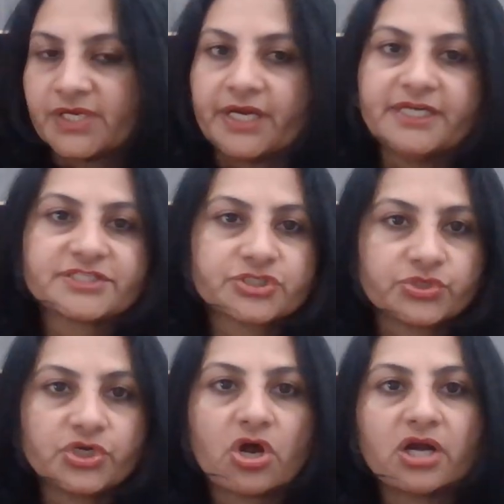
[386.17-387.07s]
It
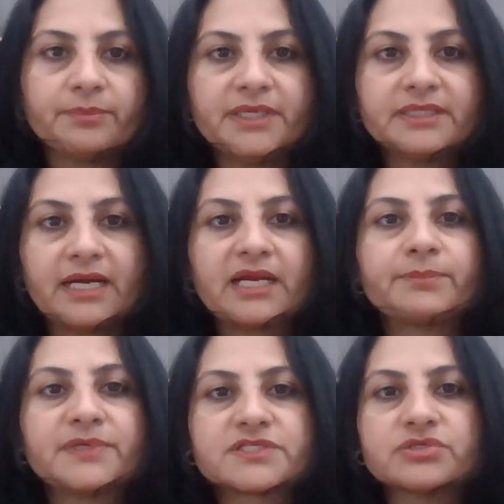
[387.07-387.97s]
should not be that a
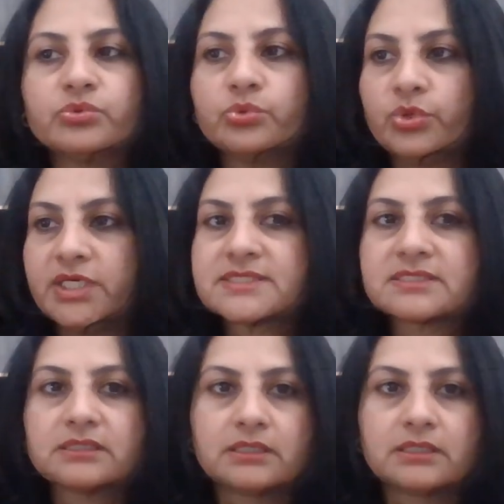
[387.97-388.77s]
person who is